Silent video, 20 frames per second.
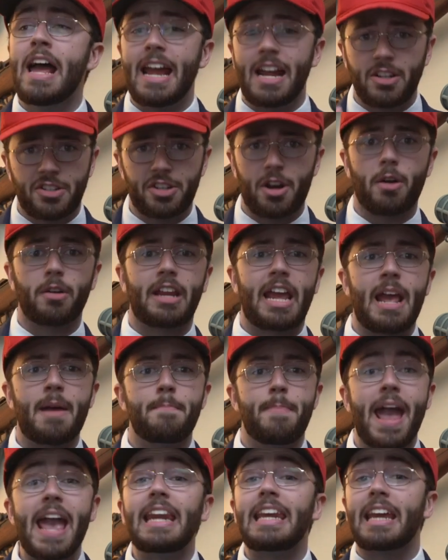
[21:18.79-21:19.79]
and start
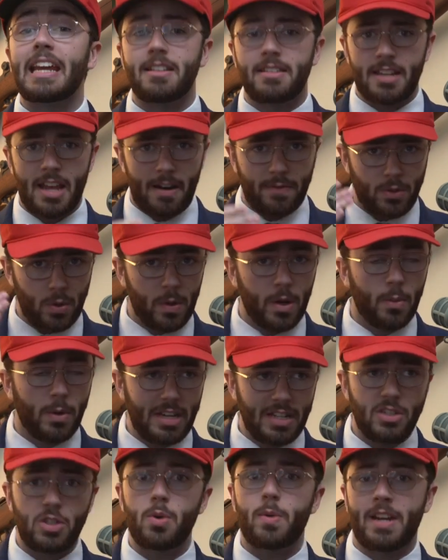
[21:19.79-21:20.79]
campaigning instead of doing what
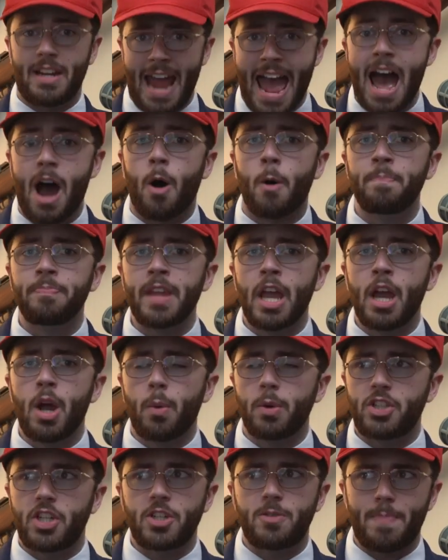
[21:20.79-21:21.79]
he's doing now,
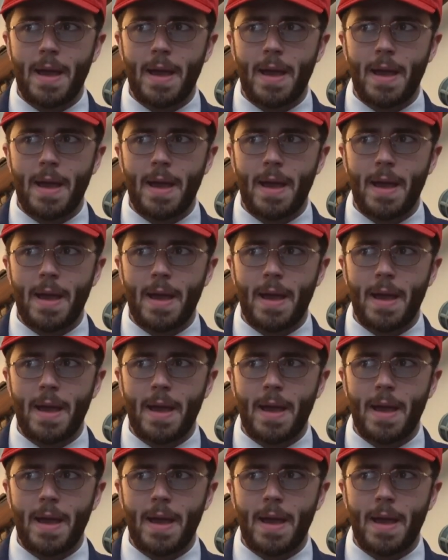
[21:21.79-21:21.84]
which is